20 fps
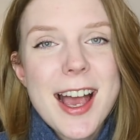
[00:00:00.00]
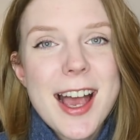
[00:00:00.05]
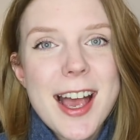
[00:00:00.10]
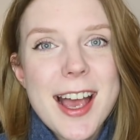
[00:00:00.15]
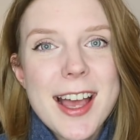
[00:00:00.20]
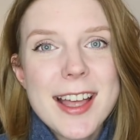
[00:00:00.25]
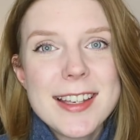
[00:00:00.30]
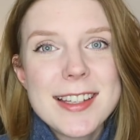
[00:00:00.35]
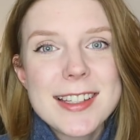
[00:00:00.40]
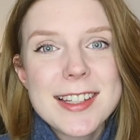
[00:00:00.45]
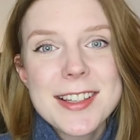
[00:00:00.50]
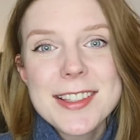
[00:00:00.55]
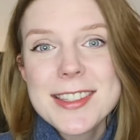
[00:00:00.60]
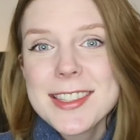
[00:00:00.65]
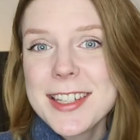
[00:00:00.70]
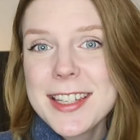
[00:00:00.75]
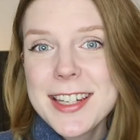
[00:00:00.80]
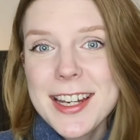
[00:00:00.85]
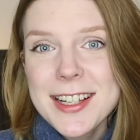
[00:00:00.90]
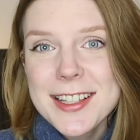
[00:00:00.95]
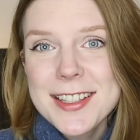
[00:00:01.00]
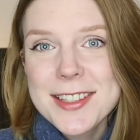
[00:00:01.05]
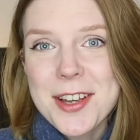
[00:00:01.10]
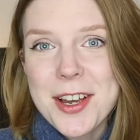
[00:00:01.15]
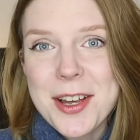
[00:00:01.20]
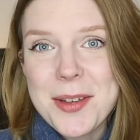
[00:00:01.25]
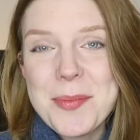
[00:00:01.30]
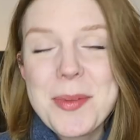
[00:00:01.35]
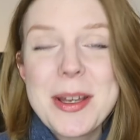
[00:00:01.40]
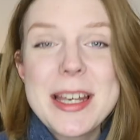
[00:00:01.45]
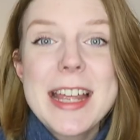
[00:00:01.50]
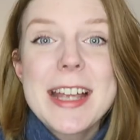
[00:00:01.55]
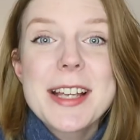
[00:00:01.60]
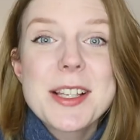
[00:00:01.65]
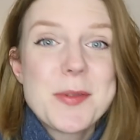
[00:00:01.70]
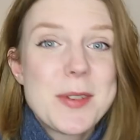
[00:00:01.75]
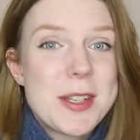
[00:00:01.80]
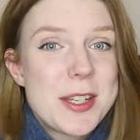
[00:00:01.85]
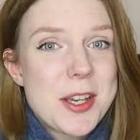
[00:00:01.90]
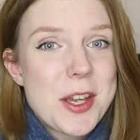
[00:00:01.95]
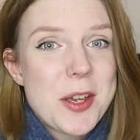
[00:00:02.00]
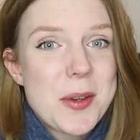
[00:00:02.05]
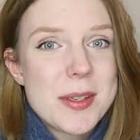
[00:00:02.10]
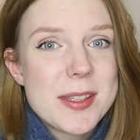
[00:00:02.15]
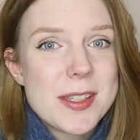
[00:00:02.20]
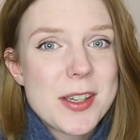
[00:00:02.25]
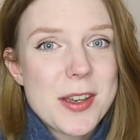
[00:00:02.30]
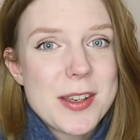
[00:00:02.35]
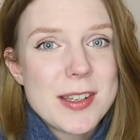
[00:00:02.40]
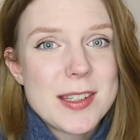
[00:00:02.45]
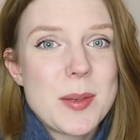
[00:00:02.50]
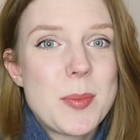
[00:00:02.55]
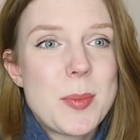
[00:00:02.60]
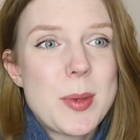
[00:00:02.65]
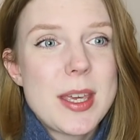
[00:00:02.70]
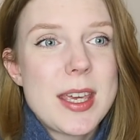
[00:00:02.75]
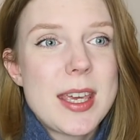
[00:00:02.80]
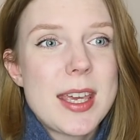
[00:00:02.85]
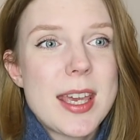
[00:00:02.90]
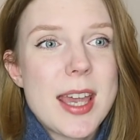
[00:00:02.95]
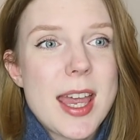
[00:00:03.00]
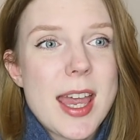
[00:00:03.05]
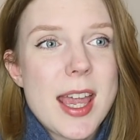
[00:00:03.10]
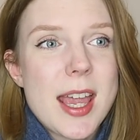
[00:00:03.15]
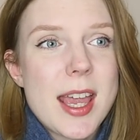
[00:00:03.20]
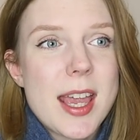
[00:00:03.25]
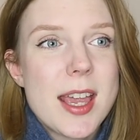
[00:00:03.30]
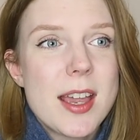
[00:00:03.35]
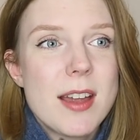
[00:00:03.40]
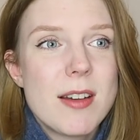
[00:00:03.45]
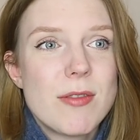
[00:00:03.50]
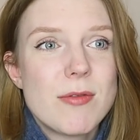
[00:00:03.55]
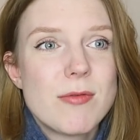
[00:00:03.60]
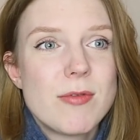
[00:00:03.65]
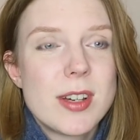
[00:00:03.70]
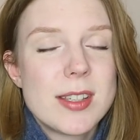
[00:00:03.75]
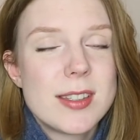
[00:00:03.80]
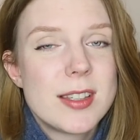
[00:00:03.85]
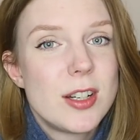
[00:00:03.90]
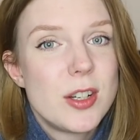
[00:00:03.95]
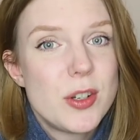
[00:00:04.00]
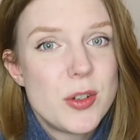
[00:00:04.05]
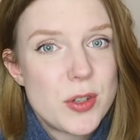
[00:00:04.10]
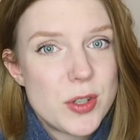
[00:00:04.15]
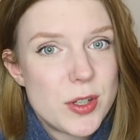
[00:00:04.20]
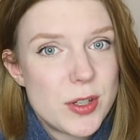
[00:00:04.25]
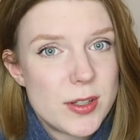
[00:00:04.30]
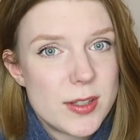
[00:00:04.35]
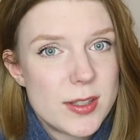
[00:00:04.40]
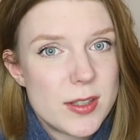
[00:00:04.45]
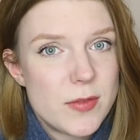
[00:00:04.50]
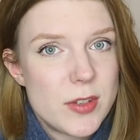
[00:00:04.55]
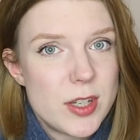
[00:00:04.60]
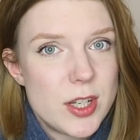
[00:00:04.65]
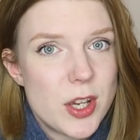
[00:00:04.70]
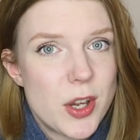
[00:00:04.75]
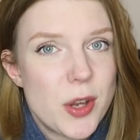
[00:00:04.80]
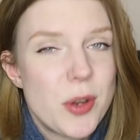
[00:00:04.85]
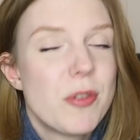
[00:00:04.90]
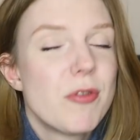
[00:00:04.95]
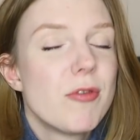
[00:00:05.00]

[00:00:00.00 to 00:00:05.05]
And I'll see you next time. My next video is going to be a resolutions video,